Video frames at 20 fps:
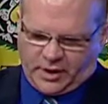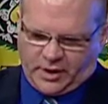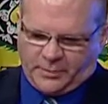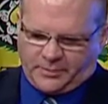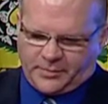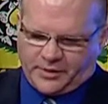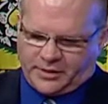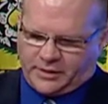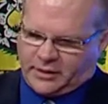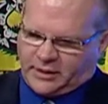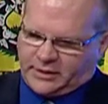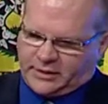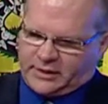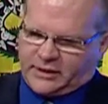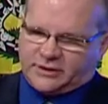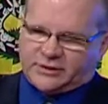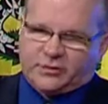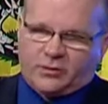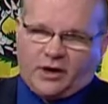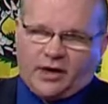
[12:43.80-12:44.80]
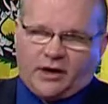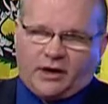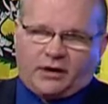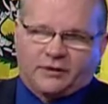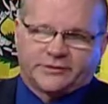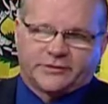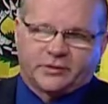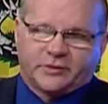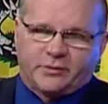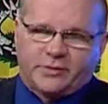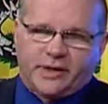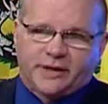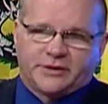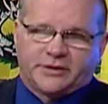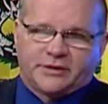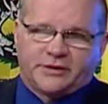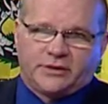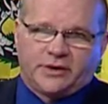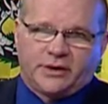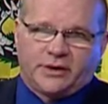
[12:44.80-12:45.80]
up, and that's why I also
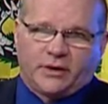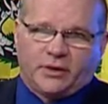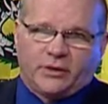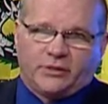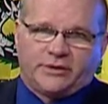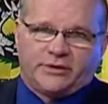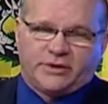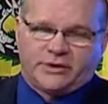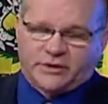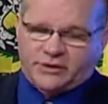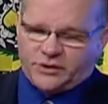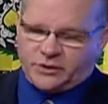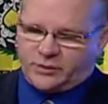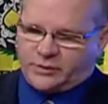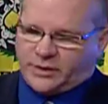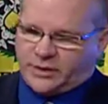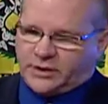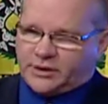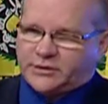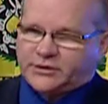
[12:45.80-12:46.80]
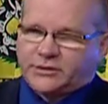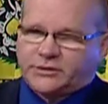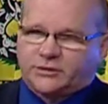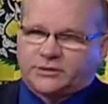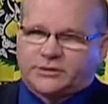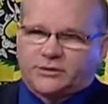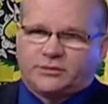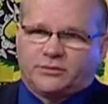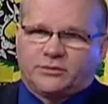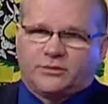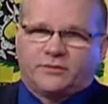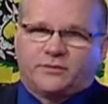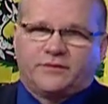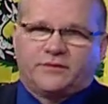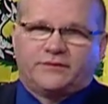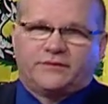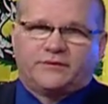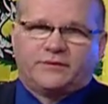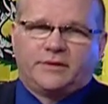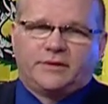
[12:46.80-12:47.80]
mentioned the oath issue, because there was a group
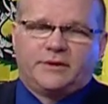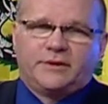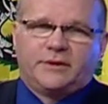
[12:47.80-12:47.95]
of